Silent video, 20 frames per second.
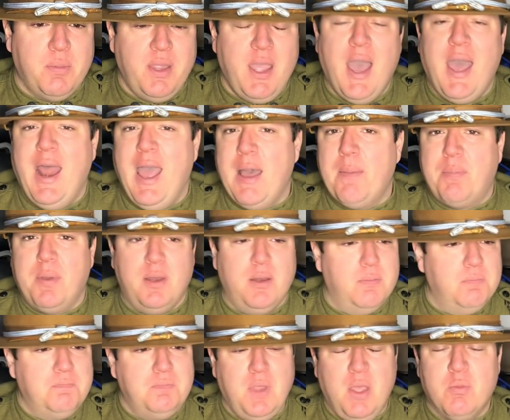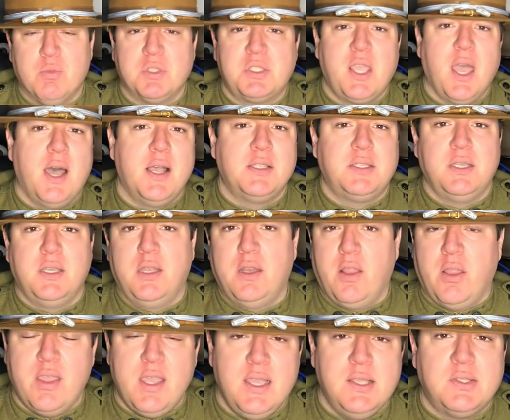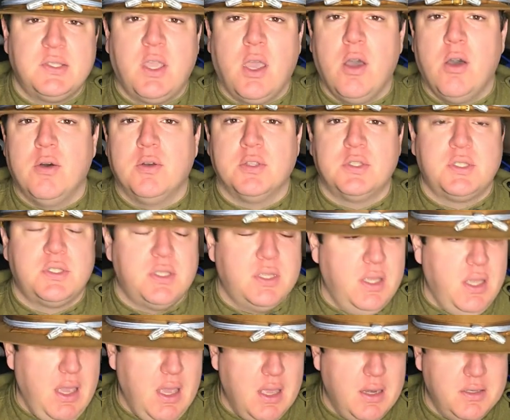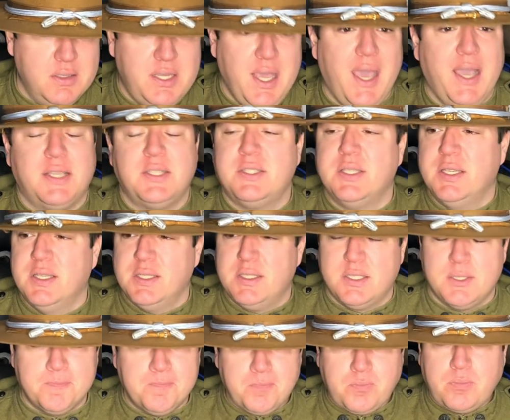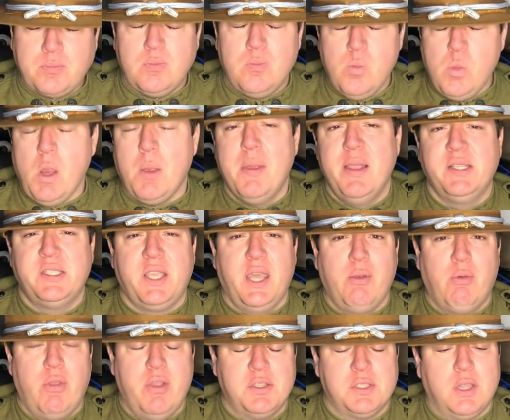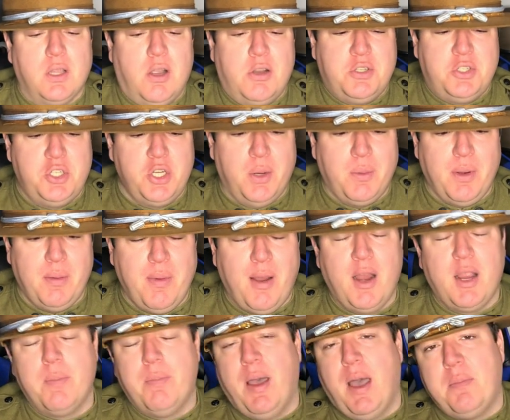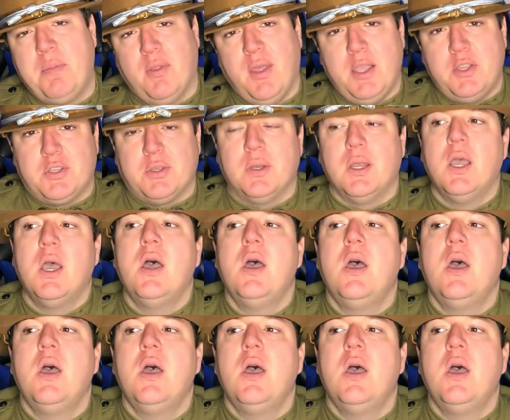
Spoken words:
But yeah, it happened in Wisconsin, on the East Coast, in Texas, basically anywhere there's a large German-American population.